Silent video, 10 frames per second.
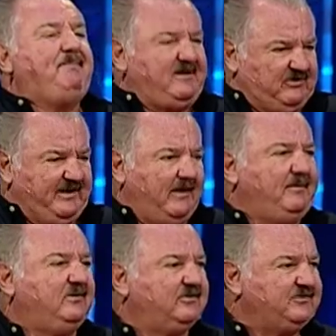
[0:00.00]
picture now
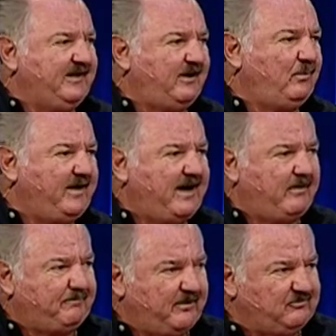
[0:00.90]
because now we
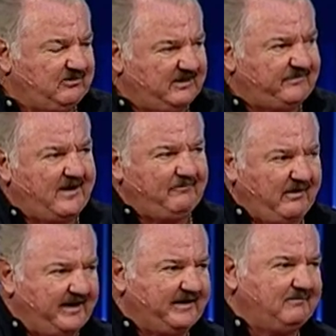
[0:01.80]
are approaching, if I'm
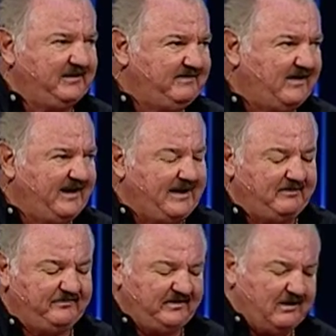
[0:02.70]
right, and I believe I am,
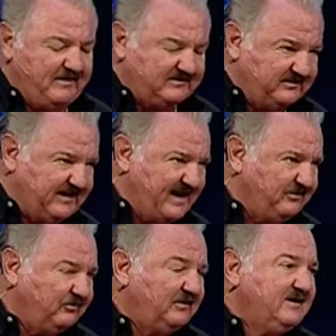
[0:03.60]
and if you go back to
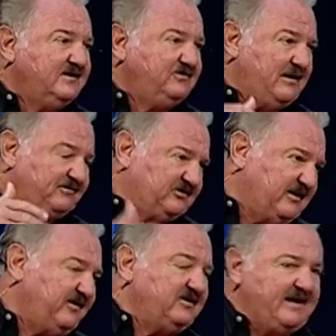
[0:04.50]
Daniel chapter
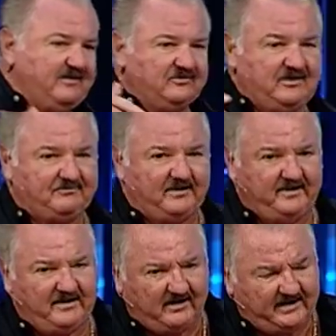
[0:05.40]
7 and Daniel chapter
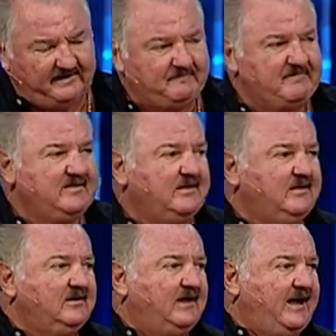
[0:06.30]
9
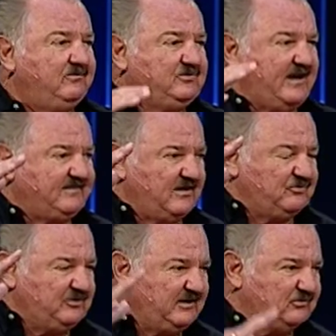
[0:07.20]
and take
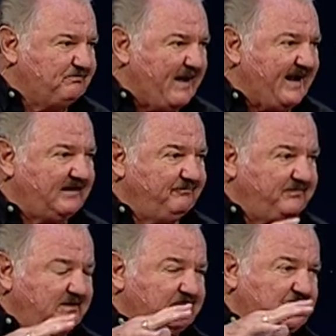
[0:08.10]
those years back
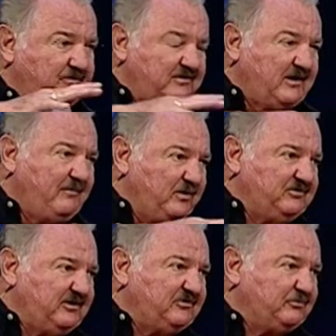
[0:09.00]
and to the time
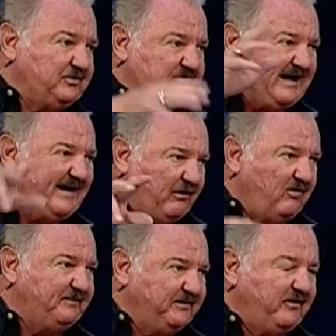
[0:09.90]
when Jesus was cut
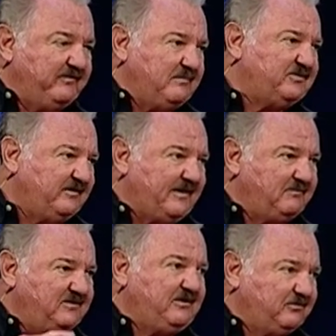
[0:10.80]
off, but not of himself,
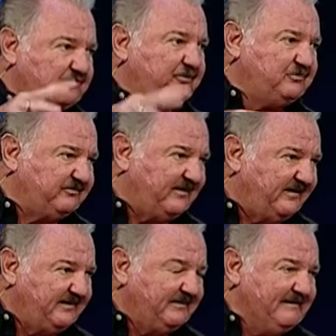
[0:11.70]
that means he was
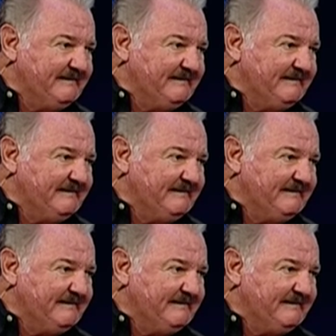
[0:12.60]
crucified.